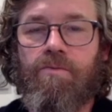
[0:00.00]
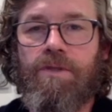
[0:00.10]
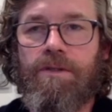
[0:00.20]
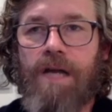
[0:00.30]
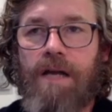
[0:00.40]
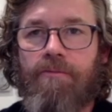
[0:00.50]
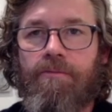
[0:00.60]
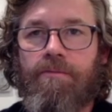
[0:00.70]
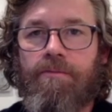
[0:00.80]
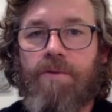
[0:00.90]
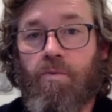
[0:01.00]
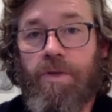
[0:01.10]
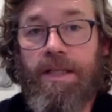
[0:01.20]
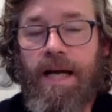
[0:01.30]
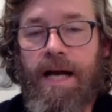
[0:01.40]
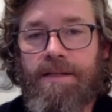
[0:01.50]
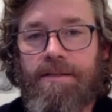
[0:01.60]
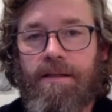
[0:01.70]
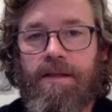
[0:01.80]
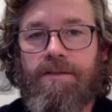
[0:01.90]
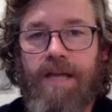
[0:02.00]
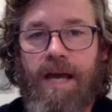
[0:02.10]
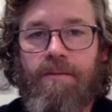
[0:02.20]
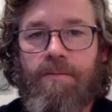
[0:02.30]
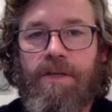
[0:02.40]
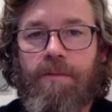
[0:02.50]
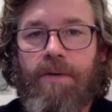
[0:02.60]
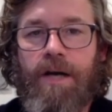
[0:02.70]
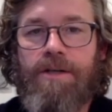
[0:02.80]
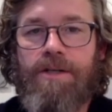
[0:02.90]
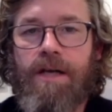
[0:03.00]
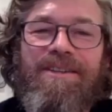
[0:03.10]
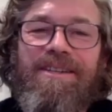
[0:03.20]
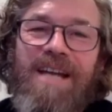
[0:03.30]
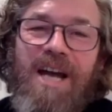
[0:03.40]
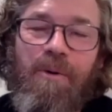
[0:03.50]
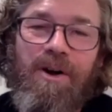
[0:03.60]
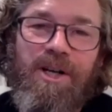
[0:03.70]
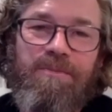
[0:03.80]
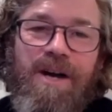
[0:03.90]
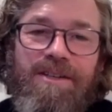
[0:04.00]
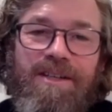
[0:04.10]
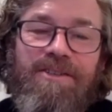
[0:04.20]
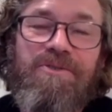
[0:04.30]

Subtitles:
kind of to realize that this can be a project. The Tailwaters project is